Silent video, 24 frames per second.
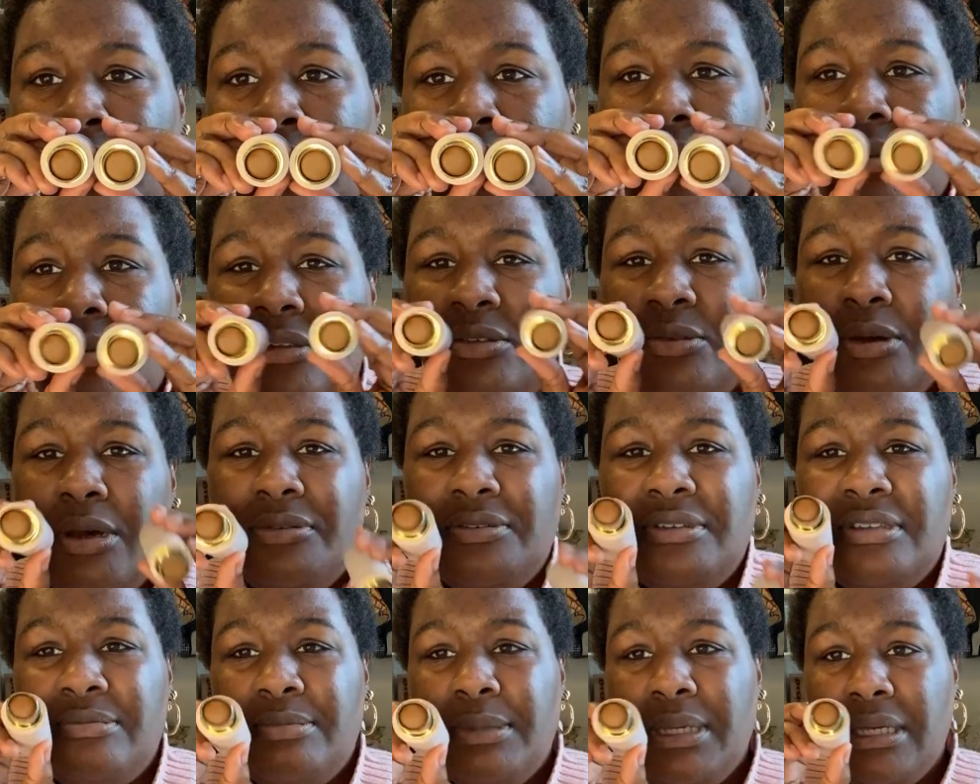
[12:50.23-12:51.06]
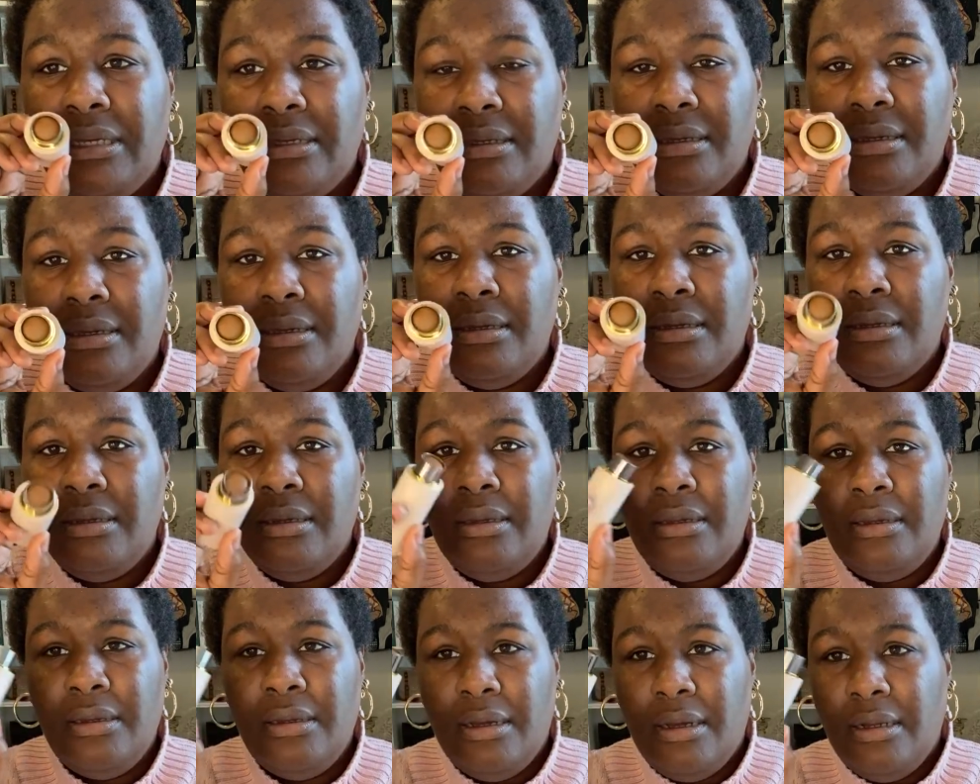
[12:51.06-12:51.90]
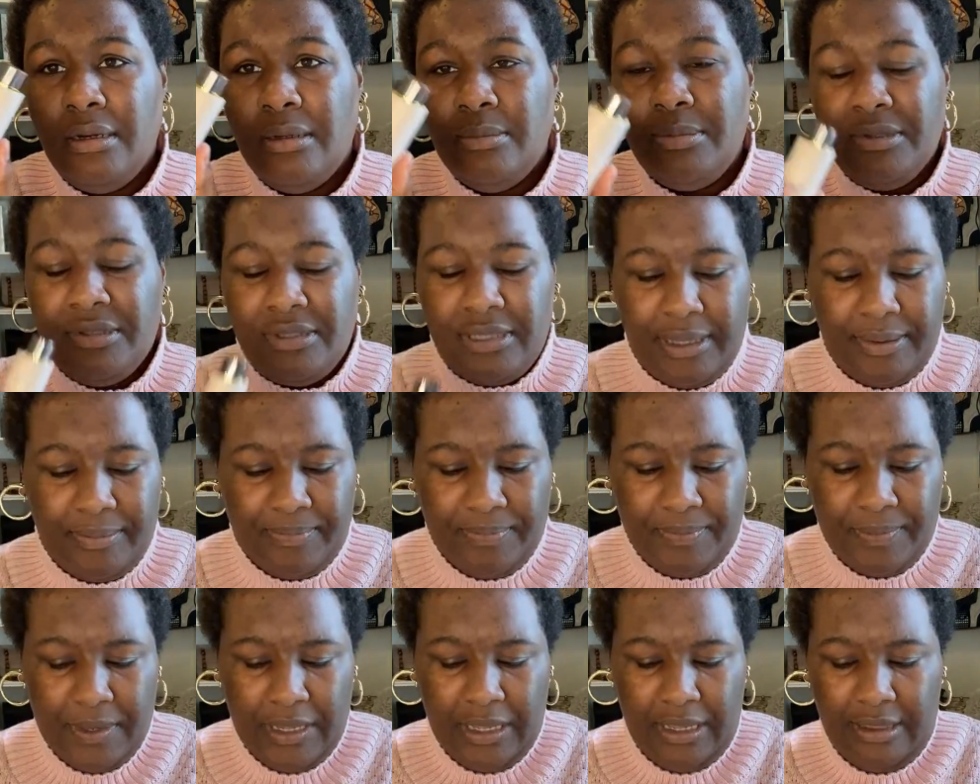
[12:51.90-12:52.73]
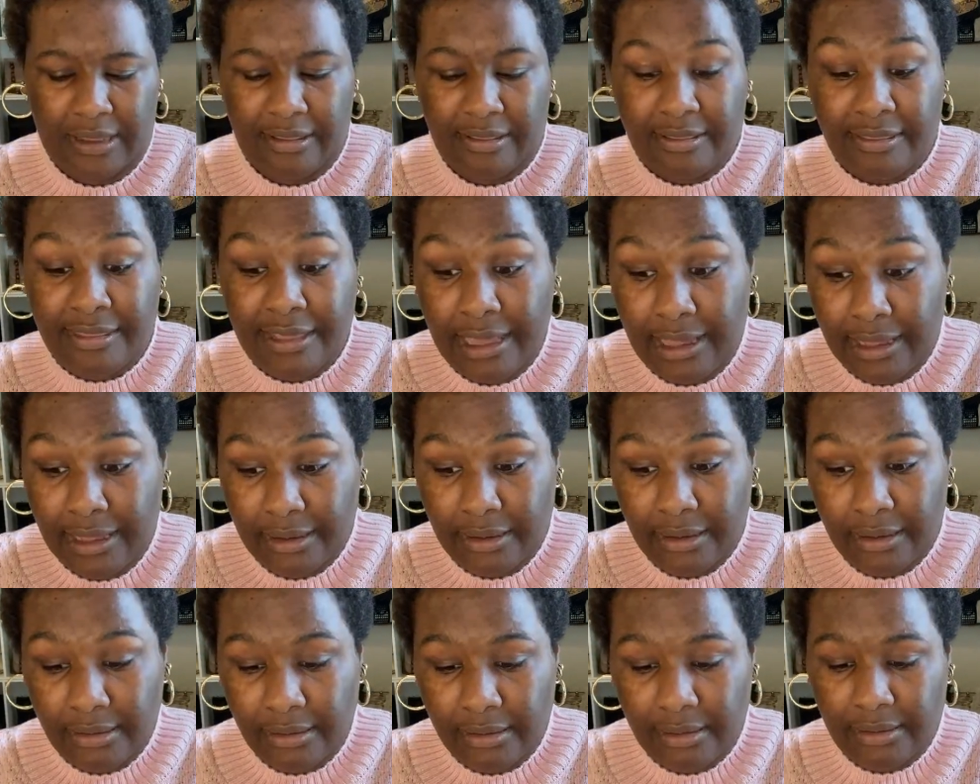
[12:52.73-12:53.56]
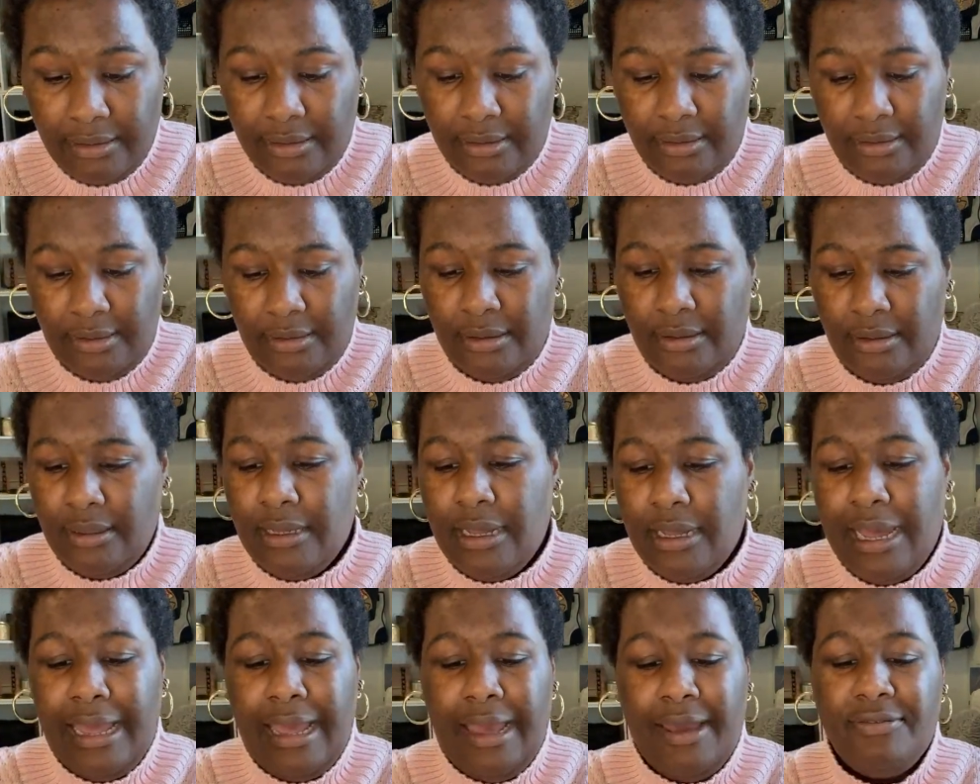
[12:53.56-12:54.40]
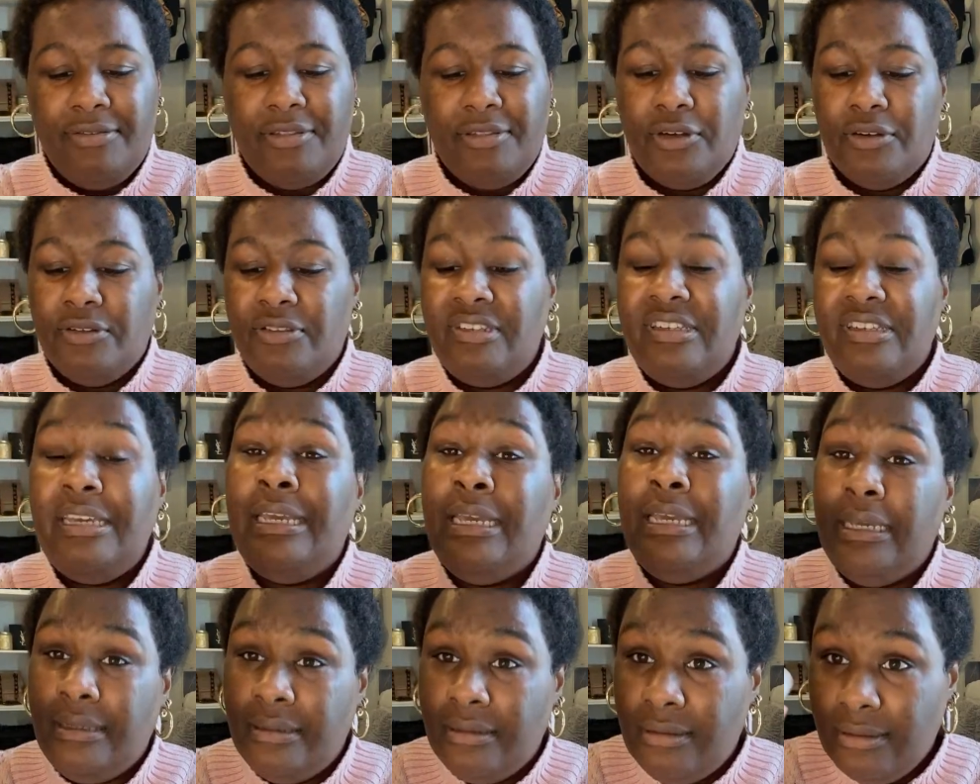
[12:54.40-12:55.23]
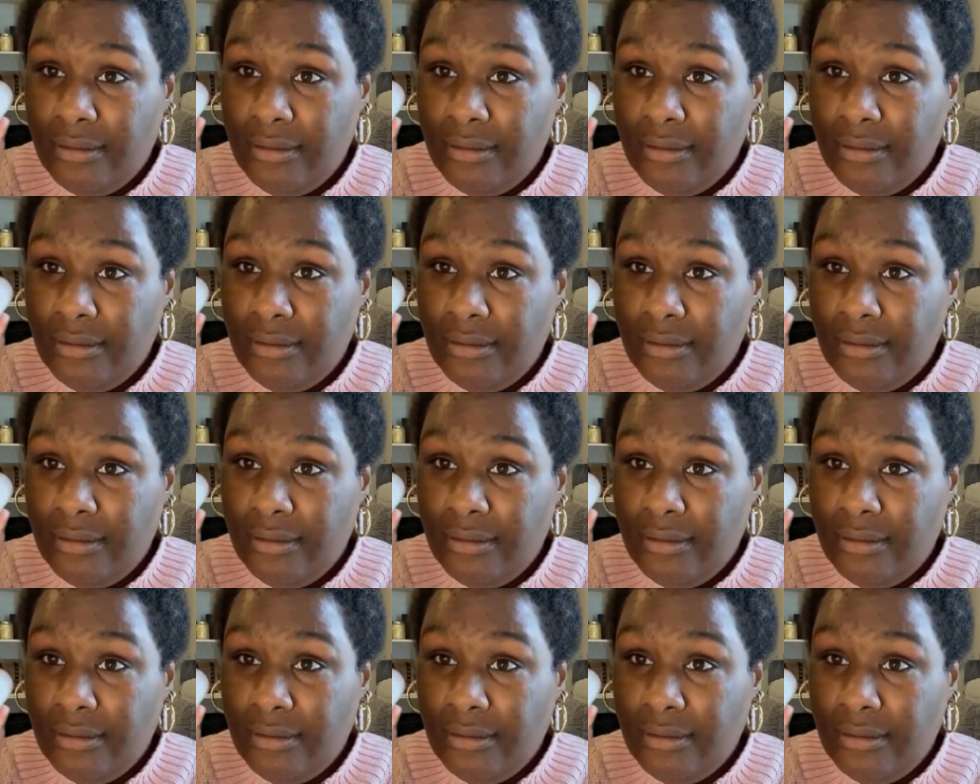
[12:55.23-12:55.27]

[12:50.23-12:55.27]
The 12 is me, 100%. Then I have 13.